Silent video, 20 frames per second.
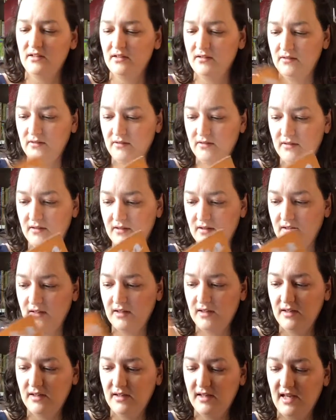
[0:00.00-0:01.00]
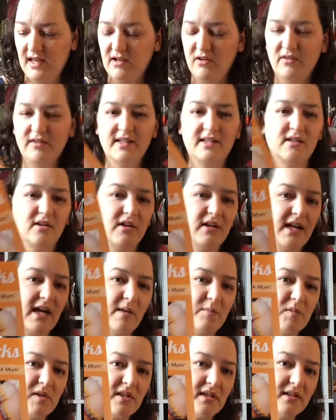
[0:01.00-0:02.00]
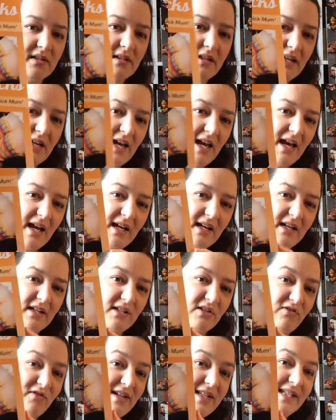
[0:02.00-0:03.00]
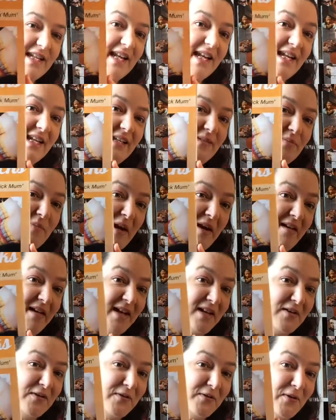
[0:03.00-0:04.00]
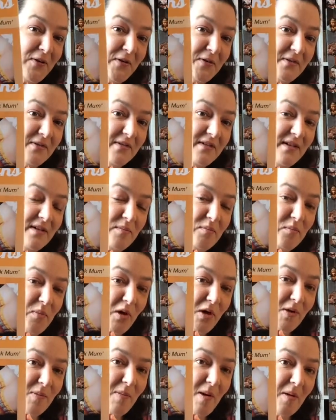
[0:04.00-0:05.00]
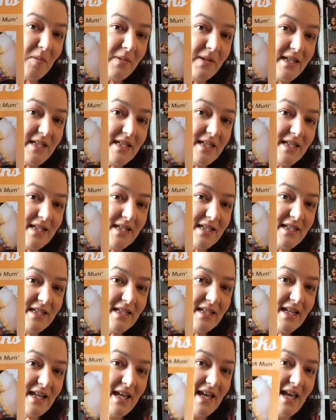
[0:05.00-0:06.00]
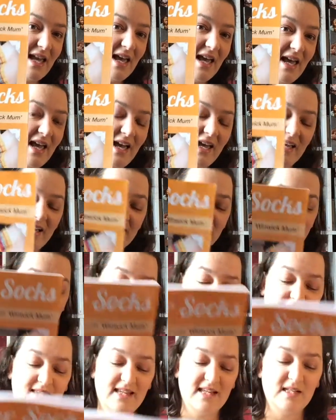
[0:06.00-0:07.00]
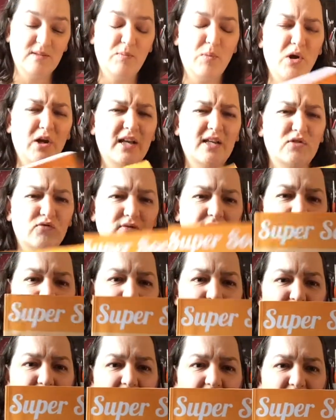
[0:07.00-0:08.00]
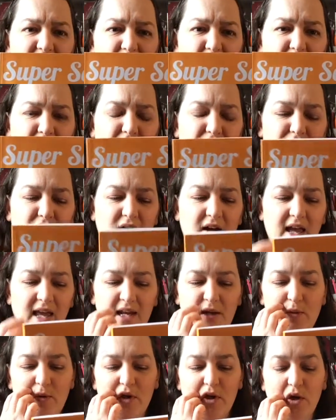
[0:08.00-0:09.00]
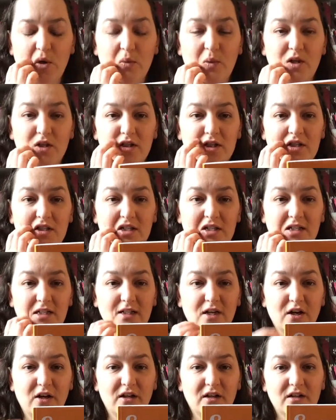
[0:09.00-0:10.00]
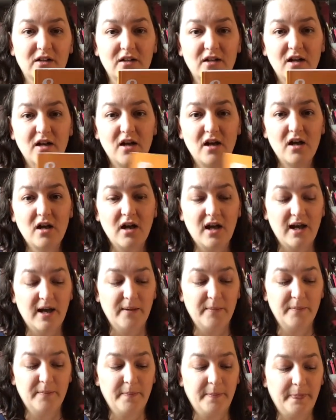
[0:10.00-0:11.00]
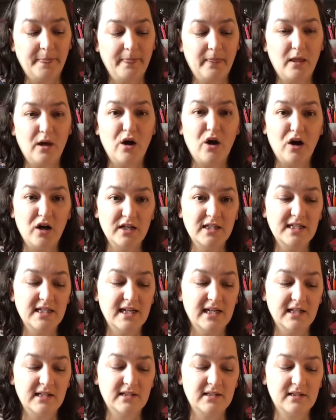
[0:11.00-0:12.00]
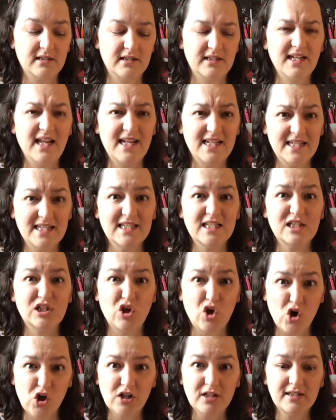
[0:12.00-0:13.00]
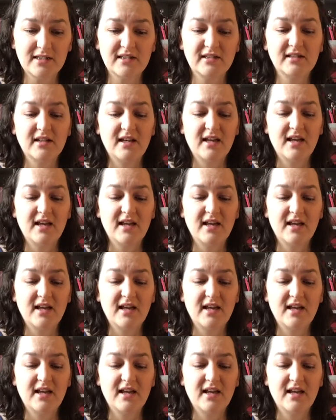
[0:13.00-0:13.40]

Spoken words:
ago. I got this on Amazon. Christine Perry got her own book published, and this book is really invaluable for anyone who wants to learn how to knit socks.